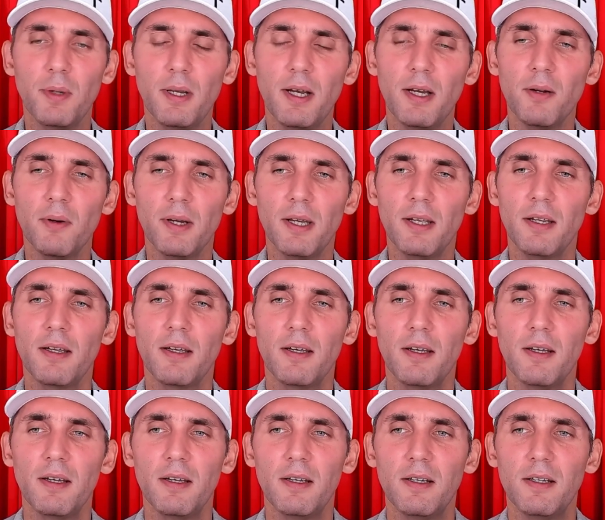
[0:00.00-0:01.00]
But anyway,
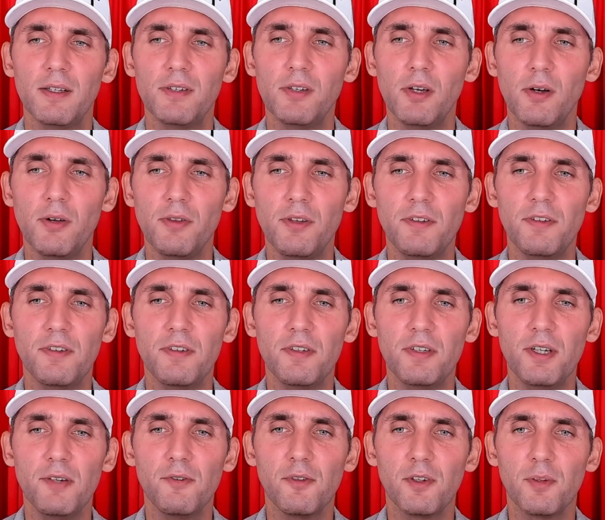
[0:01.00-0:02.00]
so this is
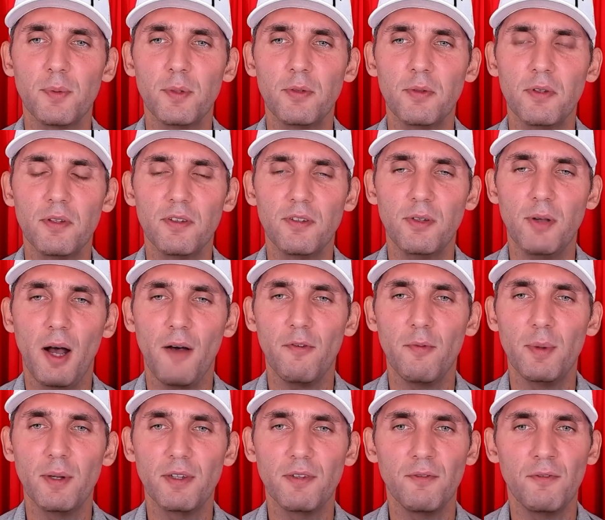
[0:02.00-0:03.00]
the difference between these two
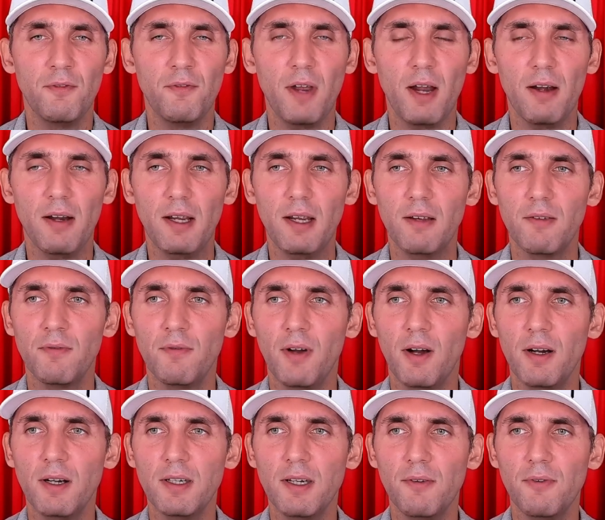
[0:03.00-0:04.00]
alphabets. Very,
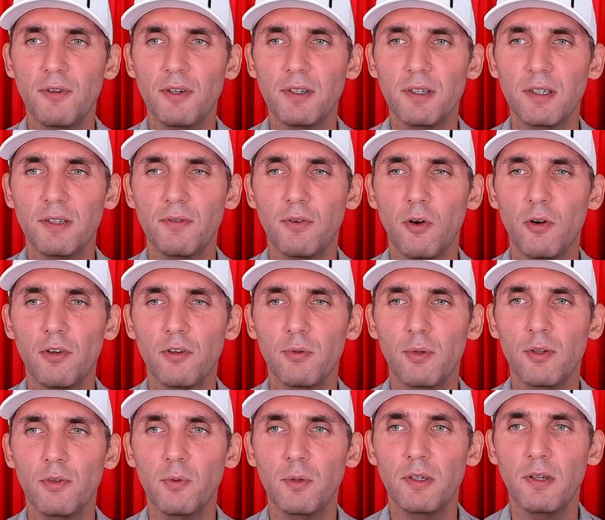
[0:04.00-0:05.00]
very different. And of
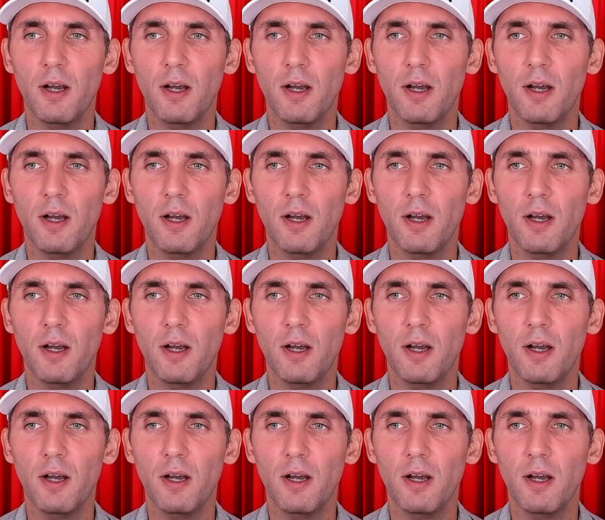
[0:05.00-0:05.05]
course, once